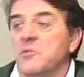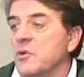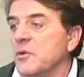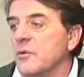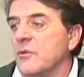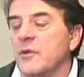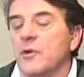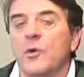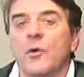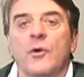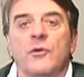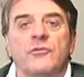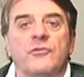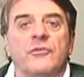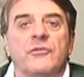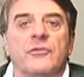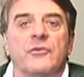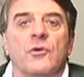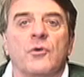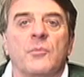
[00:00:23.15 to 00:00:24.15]
You know, the
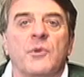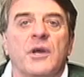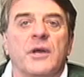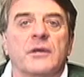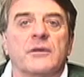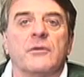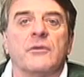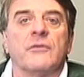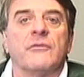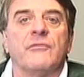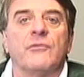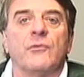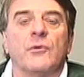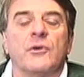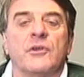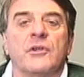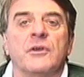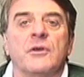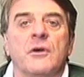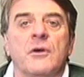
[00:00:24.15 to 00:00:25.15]
origins go back to the
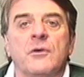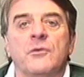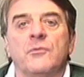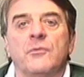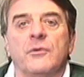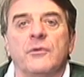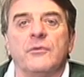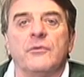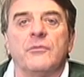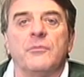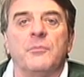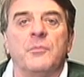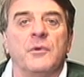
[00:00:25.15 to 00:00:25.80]
1400s,